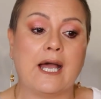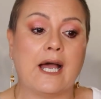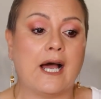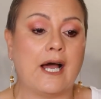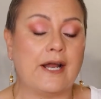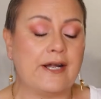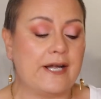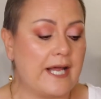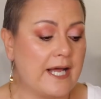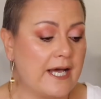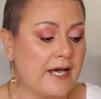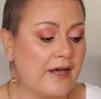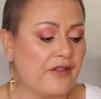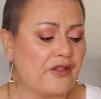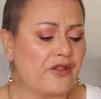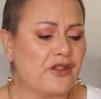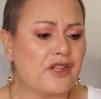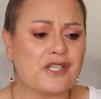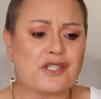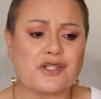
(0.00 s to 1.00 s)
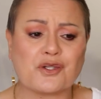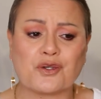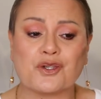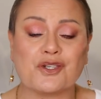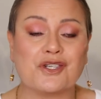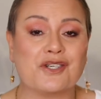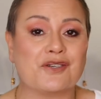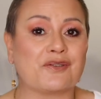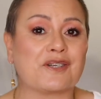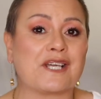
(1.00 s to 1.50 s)
Now, this
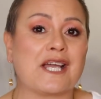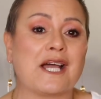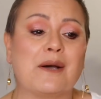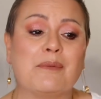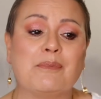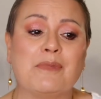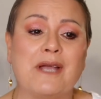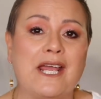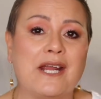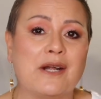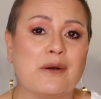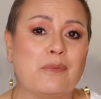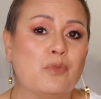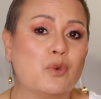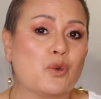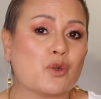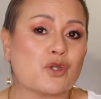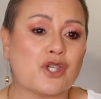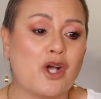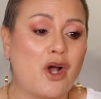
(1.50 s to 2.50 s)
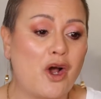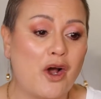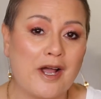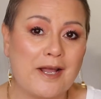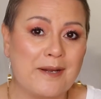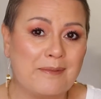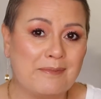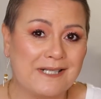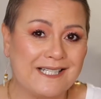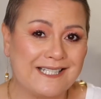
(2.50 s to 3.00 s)
couldn't have come at a more
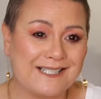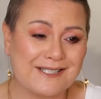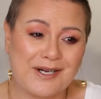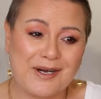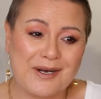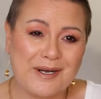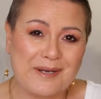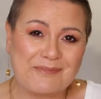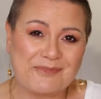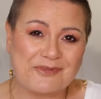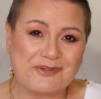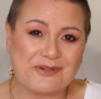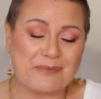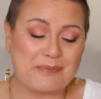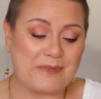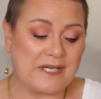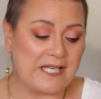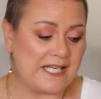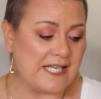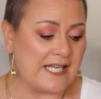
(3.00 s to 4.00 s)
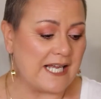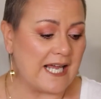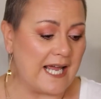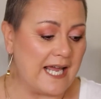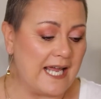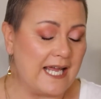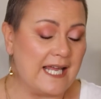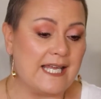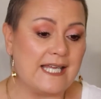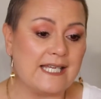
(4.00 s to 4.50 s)
timely time for me
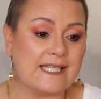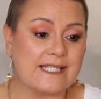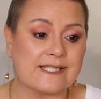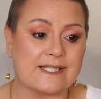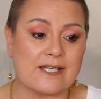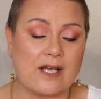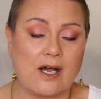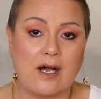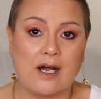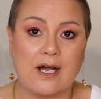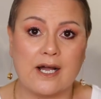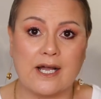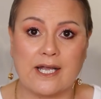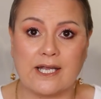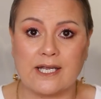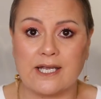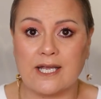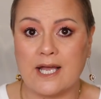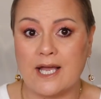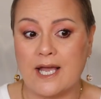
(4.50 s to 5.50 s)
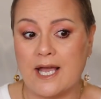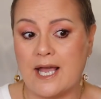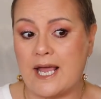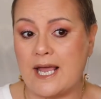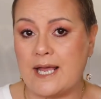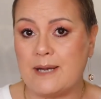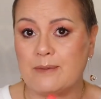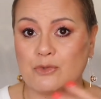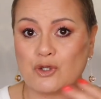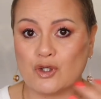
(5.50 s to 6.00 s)
as I
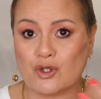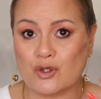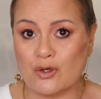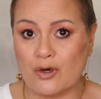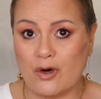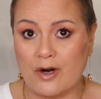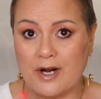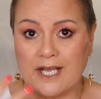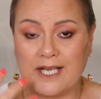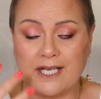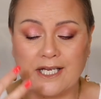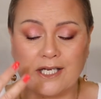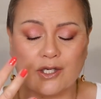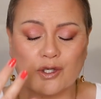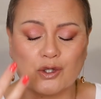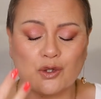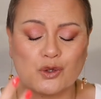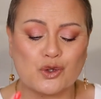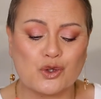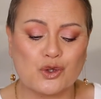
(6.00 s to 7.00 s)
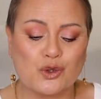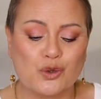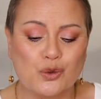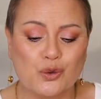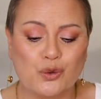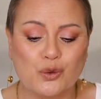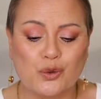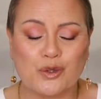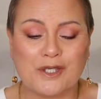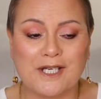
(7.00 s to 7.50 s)
am trying
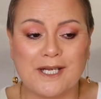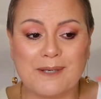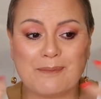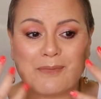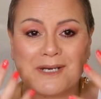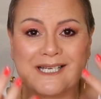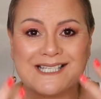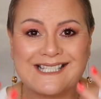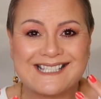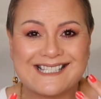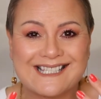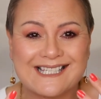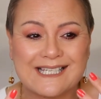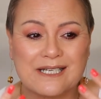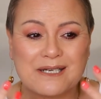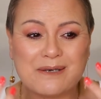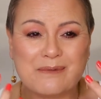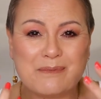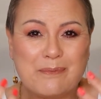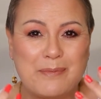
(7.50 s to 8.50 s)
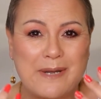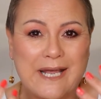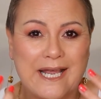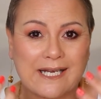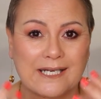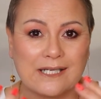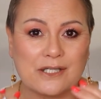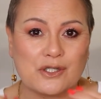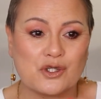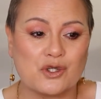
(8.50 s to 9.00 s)
to get my skin
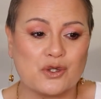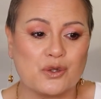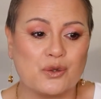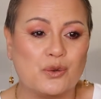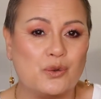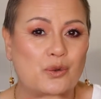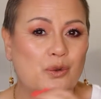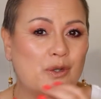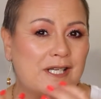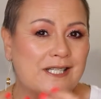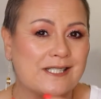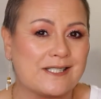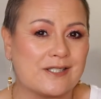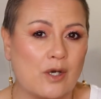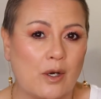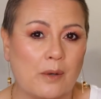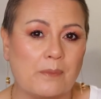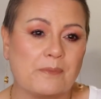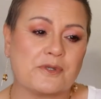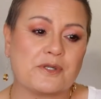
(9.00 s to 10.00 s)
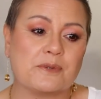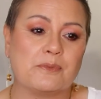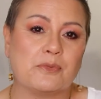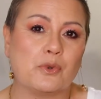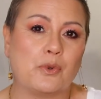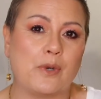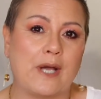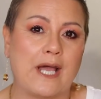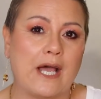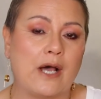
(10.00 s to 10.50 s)
back into its
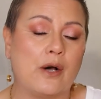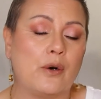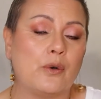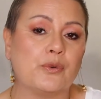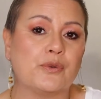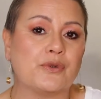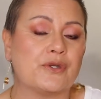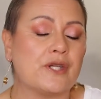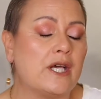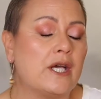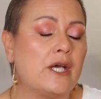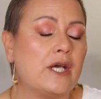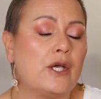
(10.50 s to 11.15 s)
optimal health.